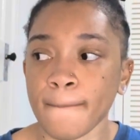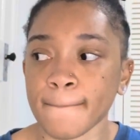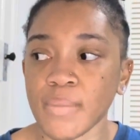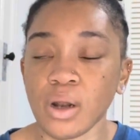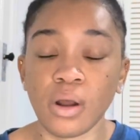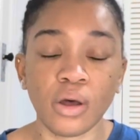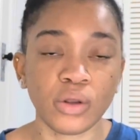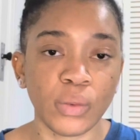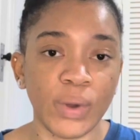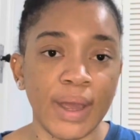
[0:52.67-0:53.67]
along
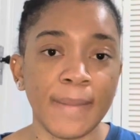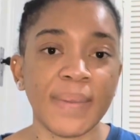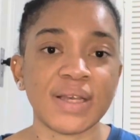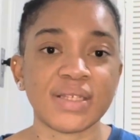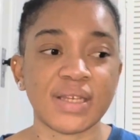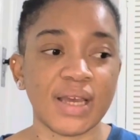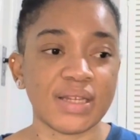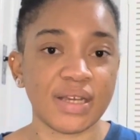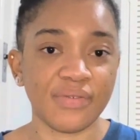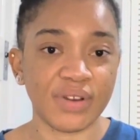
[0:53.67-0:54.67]
the way my skin
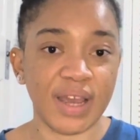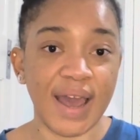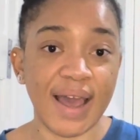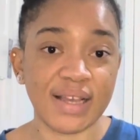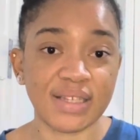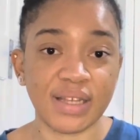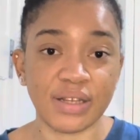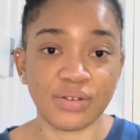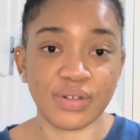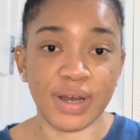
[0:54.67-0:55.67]
definitely has
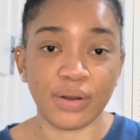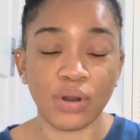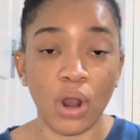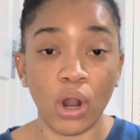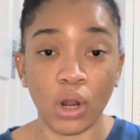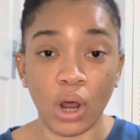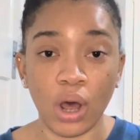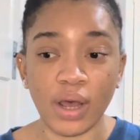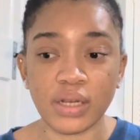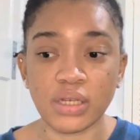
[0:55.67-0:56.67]
settled down a
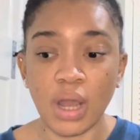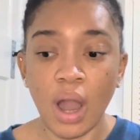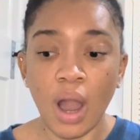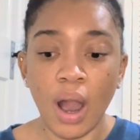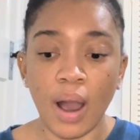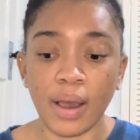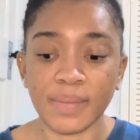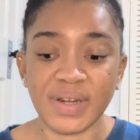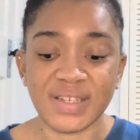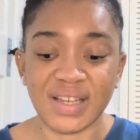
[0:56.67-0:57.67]
lot,
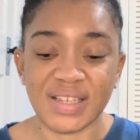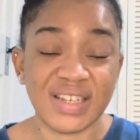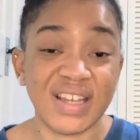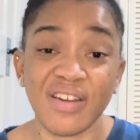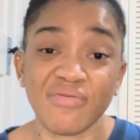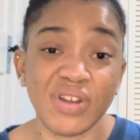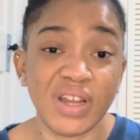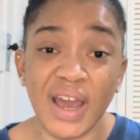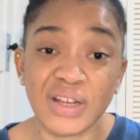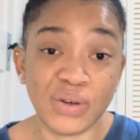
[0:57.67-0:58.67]
in the sense that
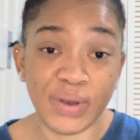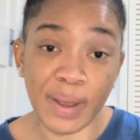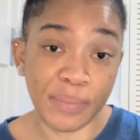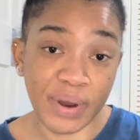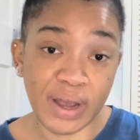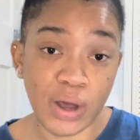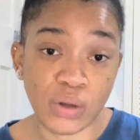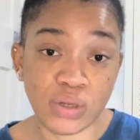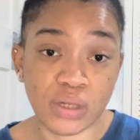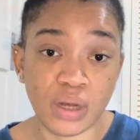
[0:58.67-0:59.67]
I don't get
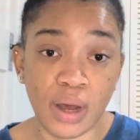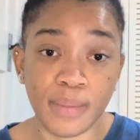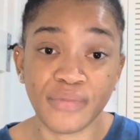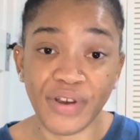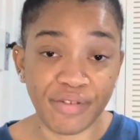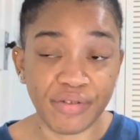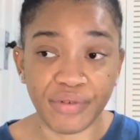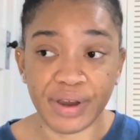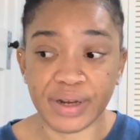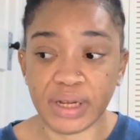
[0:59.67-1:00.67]
breakouts very
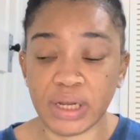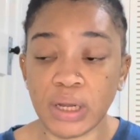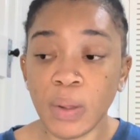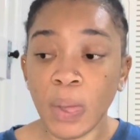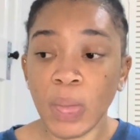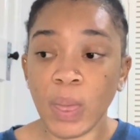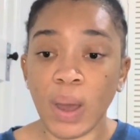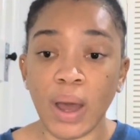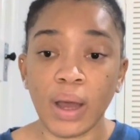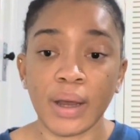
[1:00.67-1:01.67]
rarely,
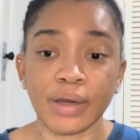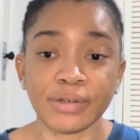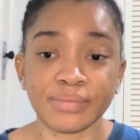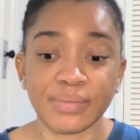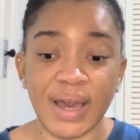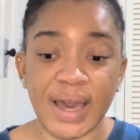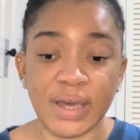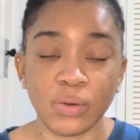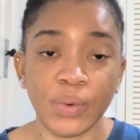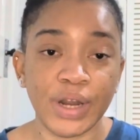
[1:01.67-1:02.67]

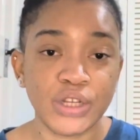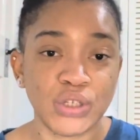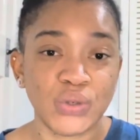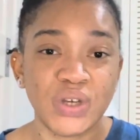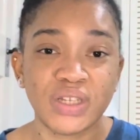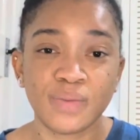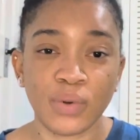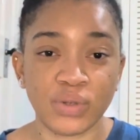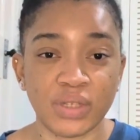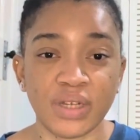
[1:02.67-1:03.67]
and when I do, it's
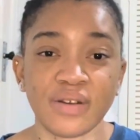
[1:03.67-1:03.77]
mostly